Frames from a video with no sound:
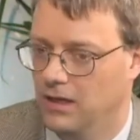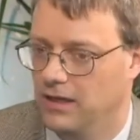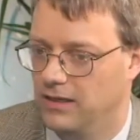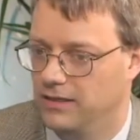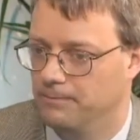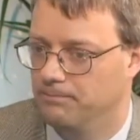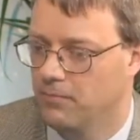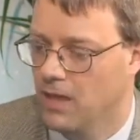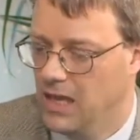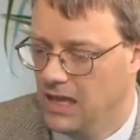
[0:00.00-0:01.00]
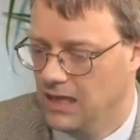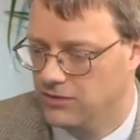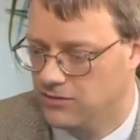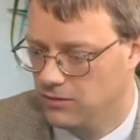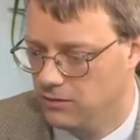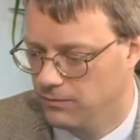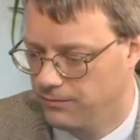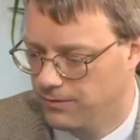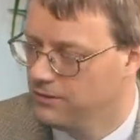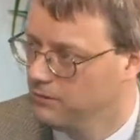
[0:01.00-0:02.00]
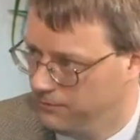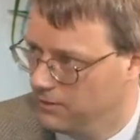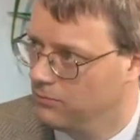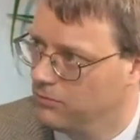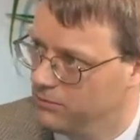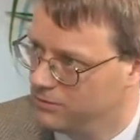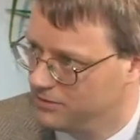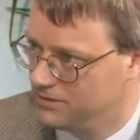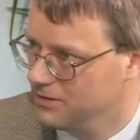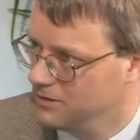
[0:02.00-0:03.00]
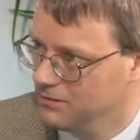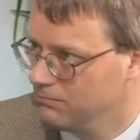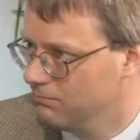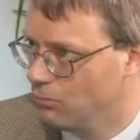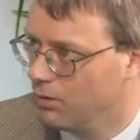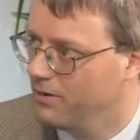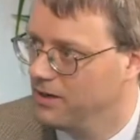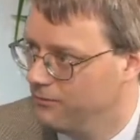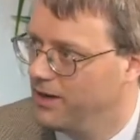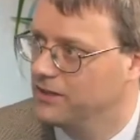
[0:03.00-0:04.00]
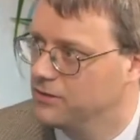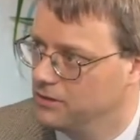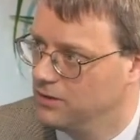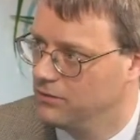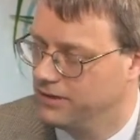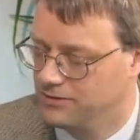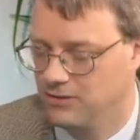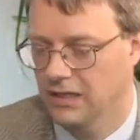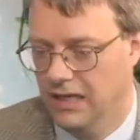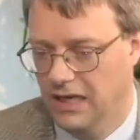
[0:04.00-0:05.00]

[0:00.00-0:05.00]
And so for thin film we would see more manufacturing in the US,